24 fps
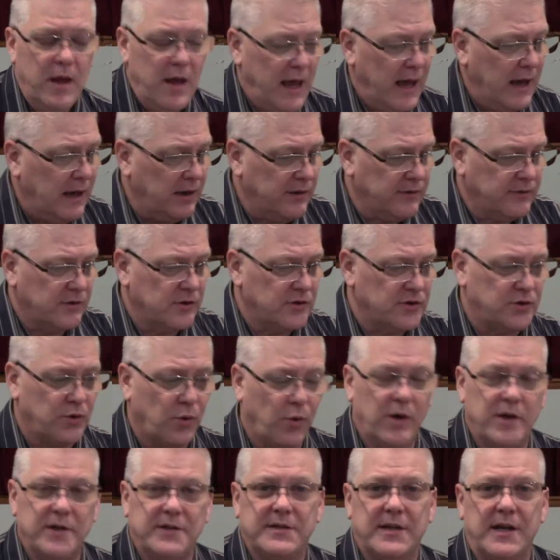And as the
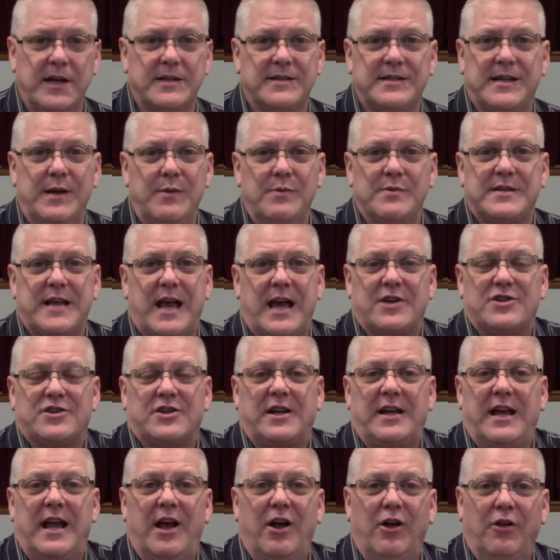story says, he was
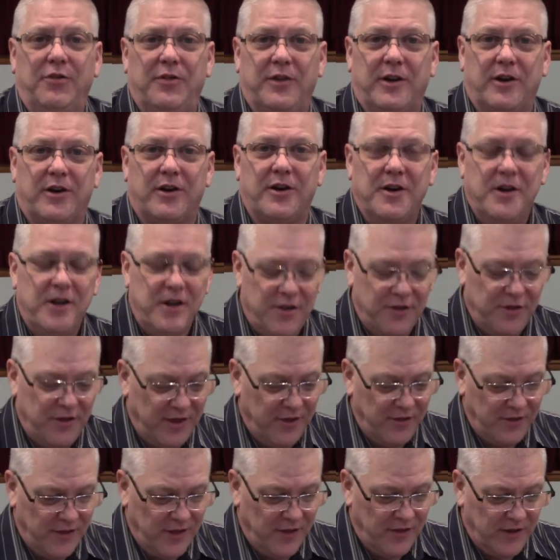actually healthier
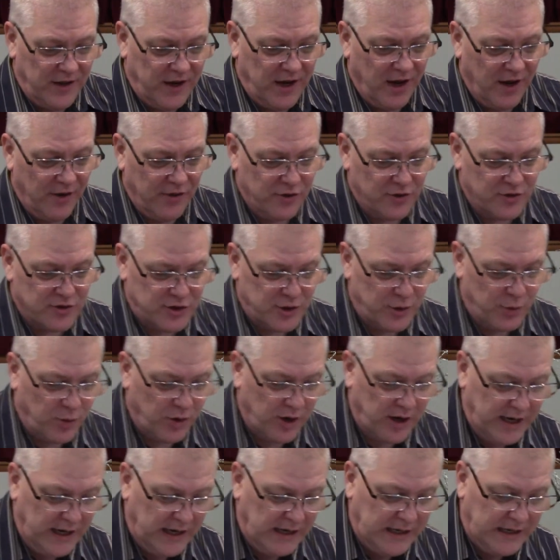than the others who
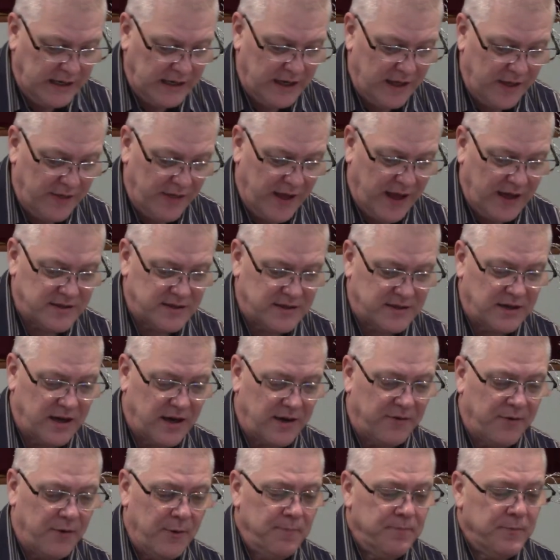were eating that
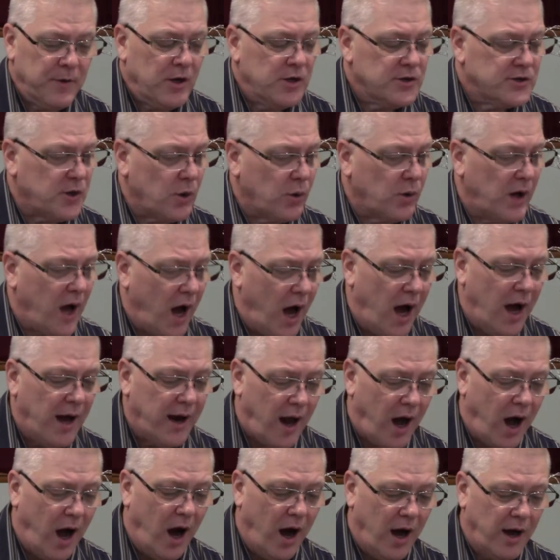stuff. So God
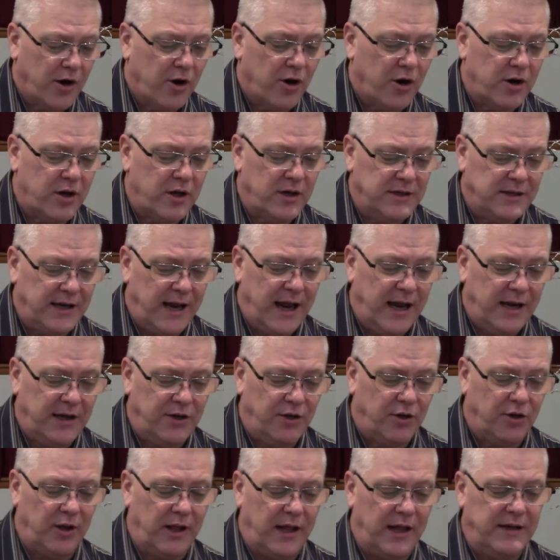honored
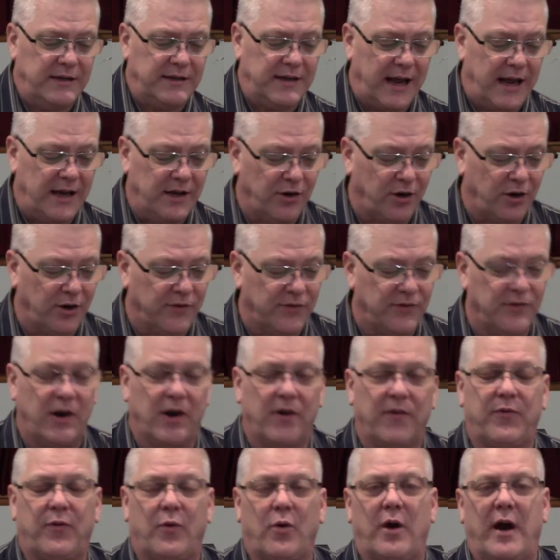Daniel, and Daniel is
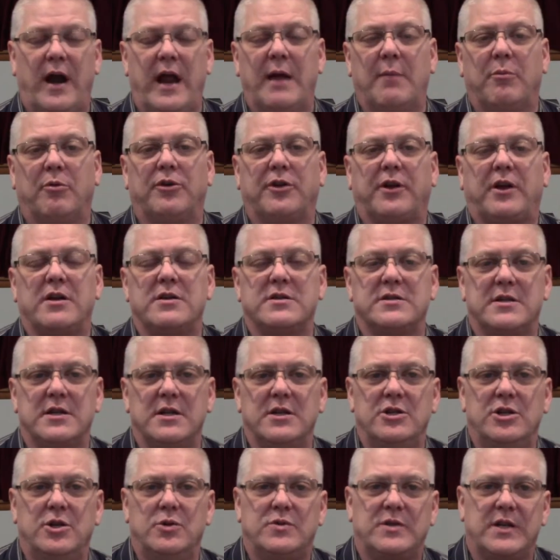therefore able to
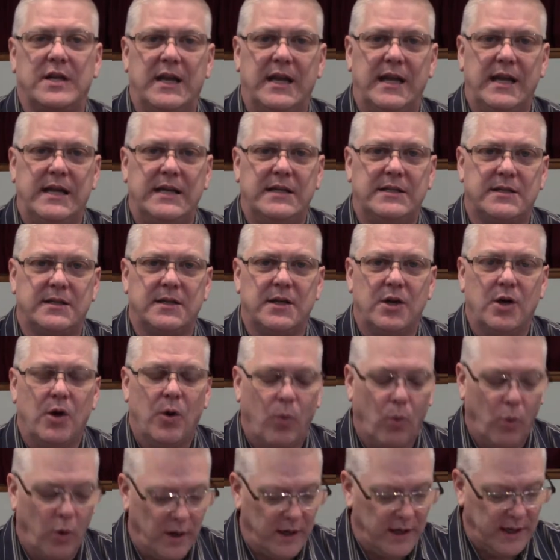continue to eat
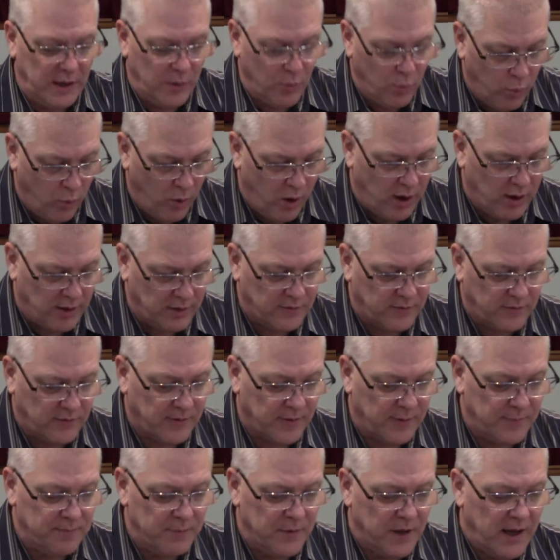what he wants.
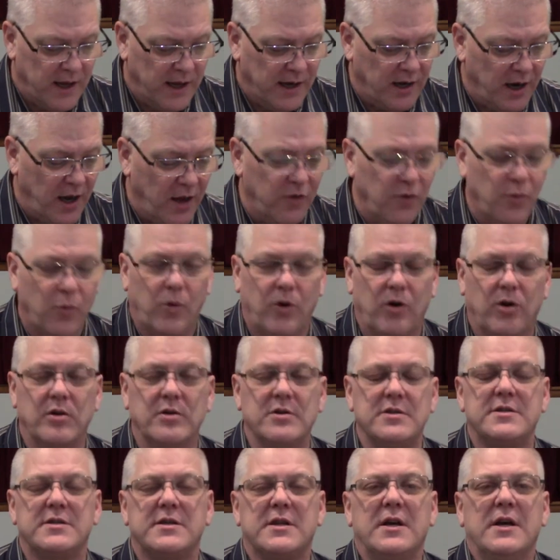In other
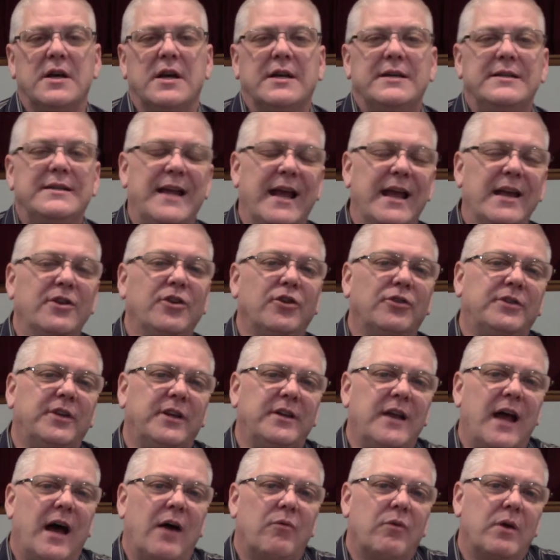words, Daniel
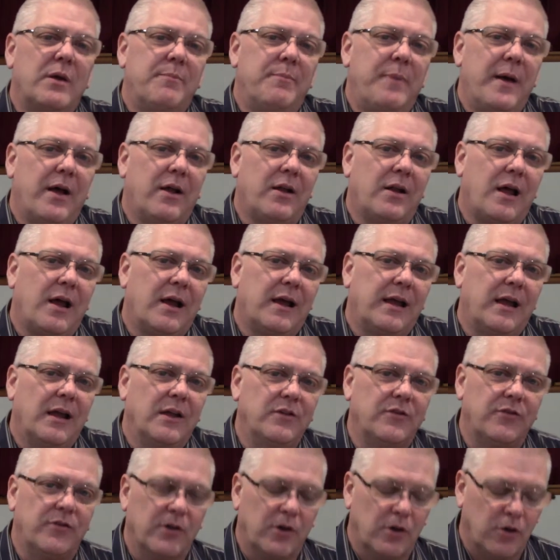did not rebel
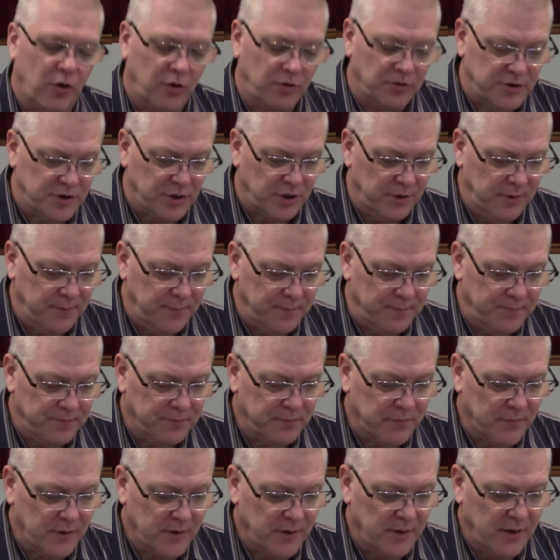against the culture.
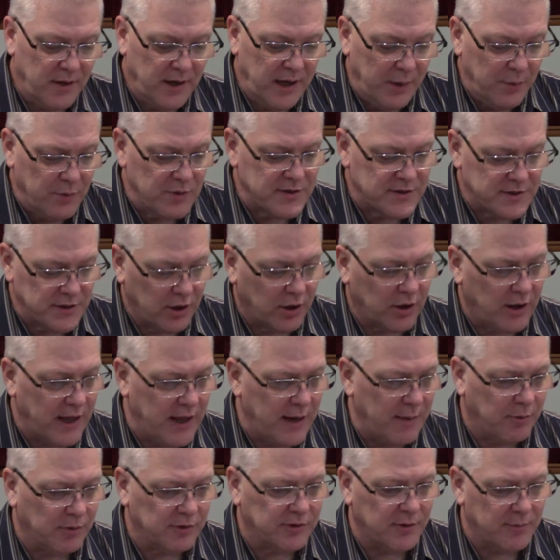He was still
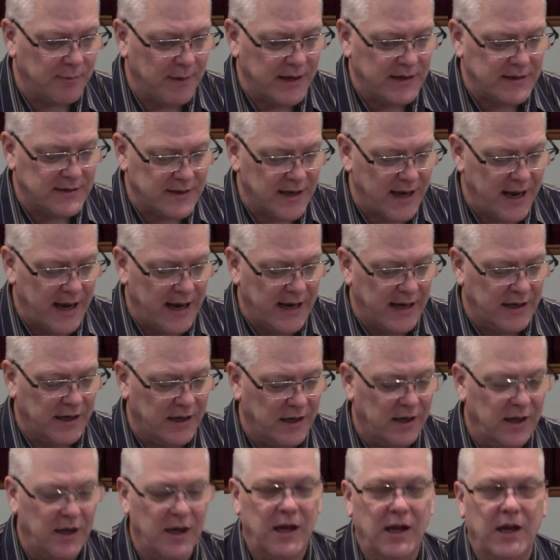able to maintain
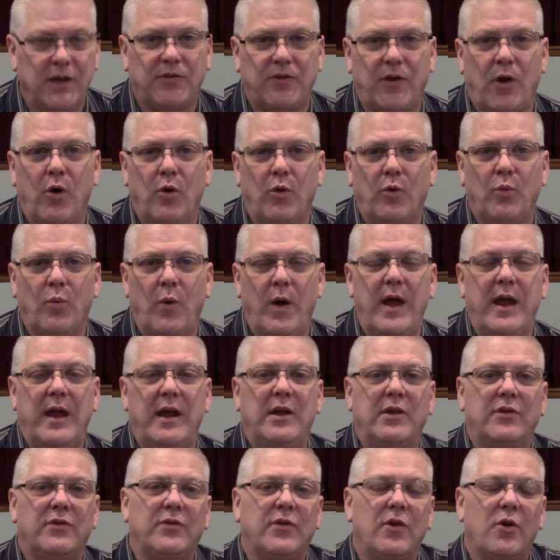his own
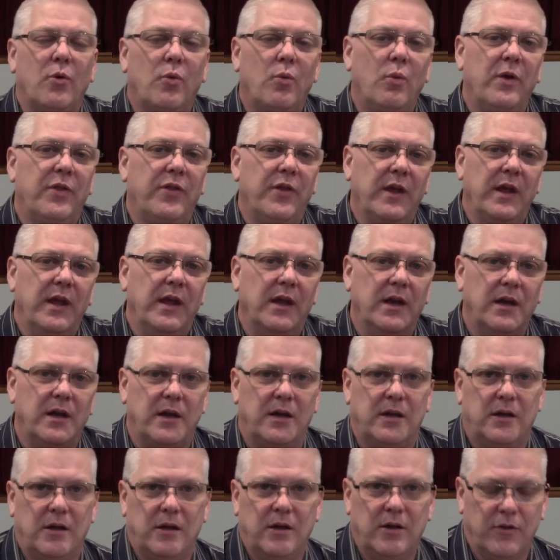ways
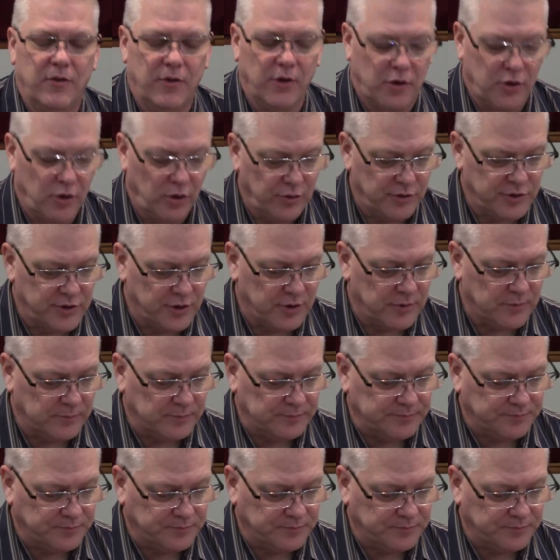within the culture.